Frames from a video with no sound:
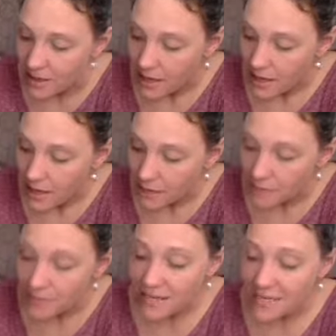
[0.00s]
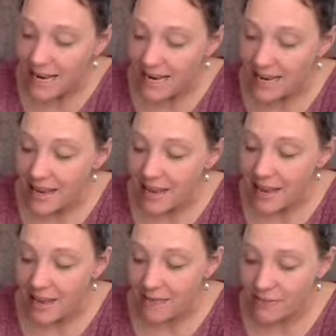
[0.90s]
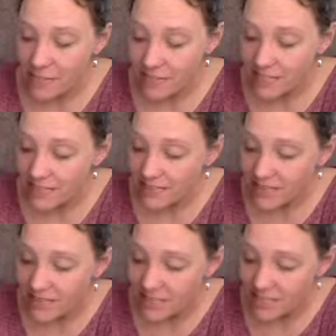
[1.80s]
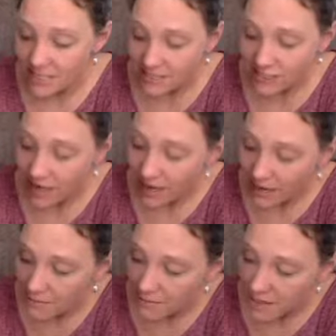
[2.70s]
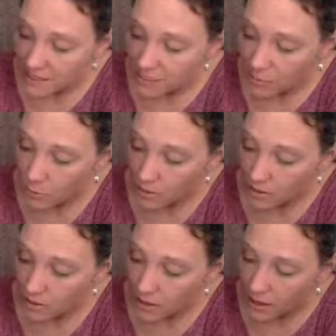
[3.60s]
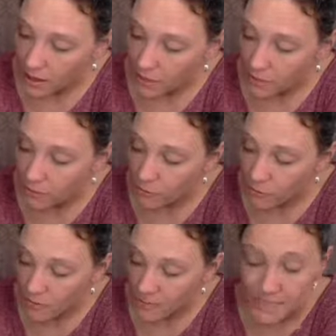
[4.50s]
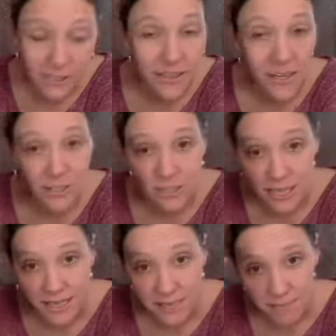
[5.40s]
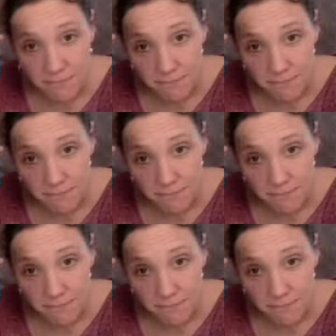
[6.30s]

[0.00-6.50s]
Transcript: Helps maintain efficiency of the digestive tract and may support performance during exercise.